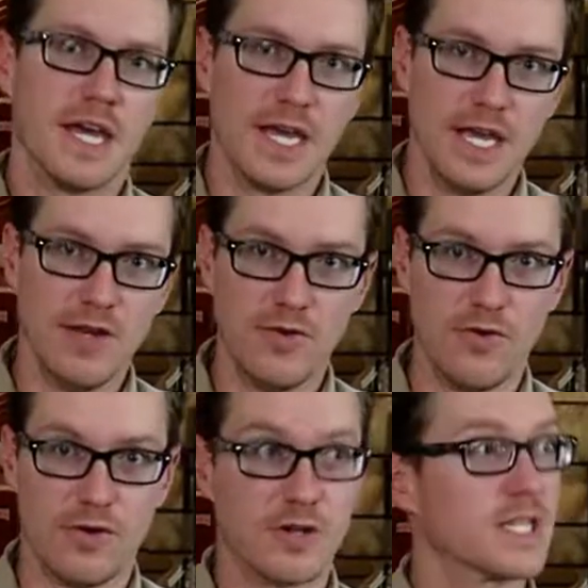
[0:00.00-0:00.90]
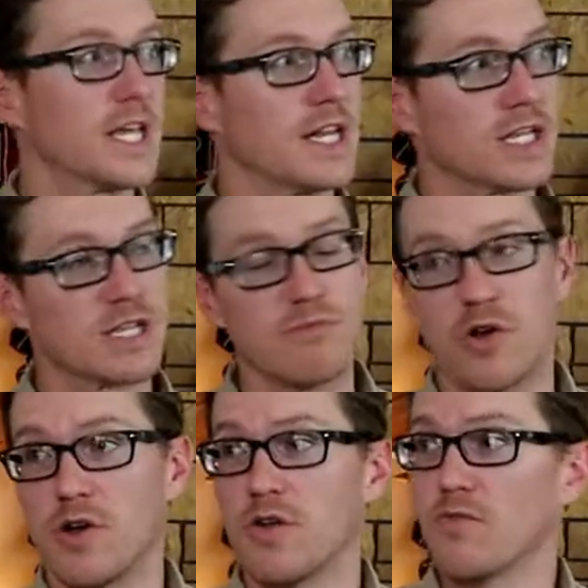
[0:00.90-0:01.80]
indoors, in a
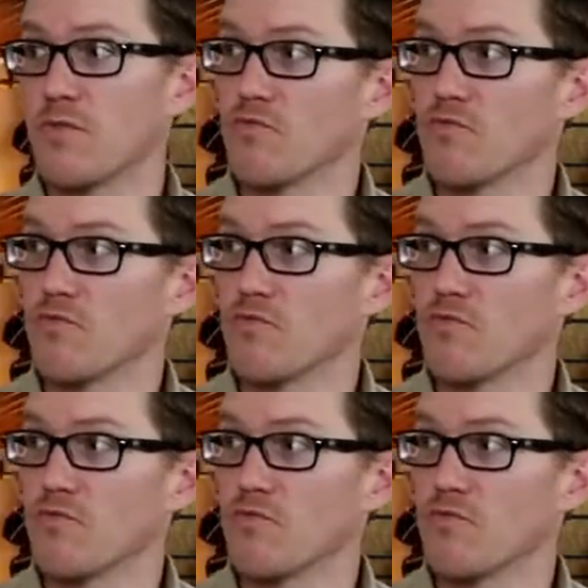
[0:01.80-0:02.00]
small,